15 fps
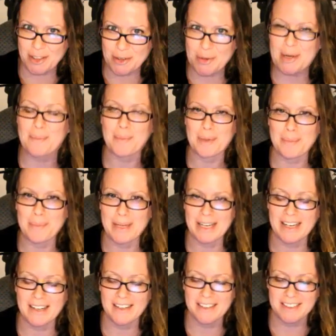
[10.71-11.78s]
you are
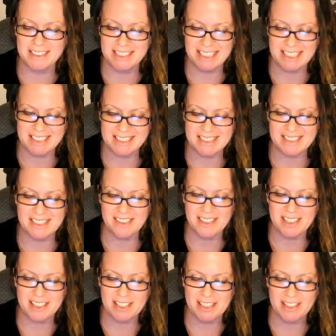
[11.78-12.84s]
prepared to get
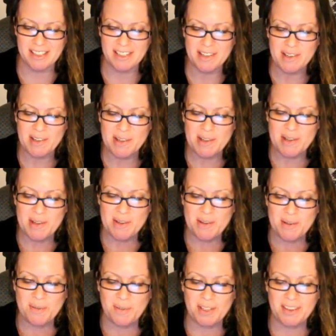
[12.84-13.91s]
started
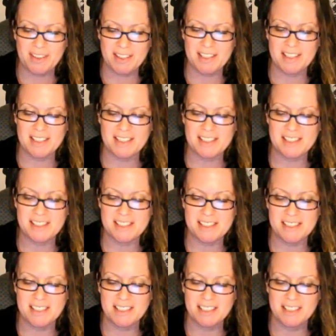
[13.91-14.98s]
with
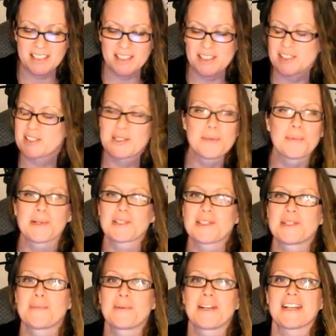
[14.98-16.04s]
this super
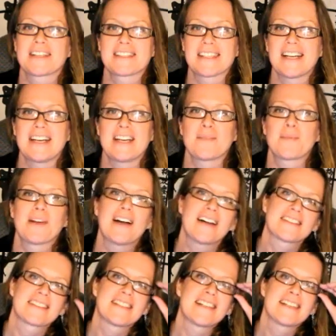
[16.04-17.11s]
exciting
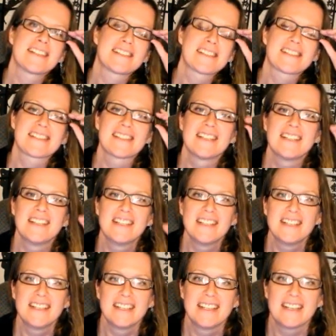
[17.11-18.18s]
process
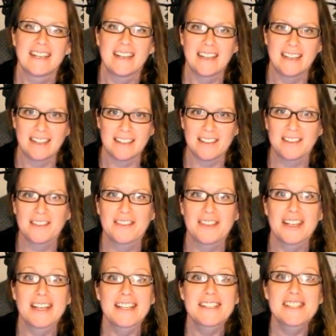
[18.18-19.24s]
of
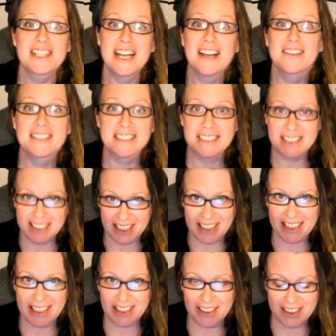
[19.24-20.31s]

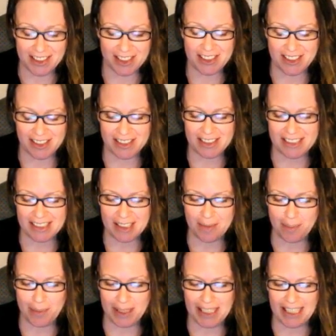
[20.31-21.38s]
challenging your insurance
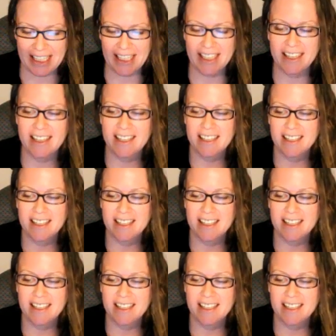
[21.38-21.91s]
company.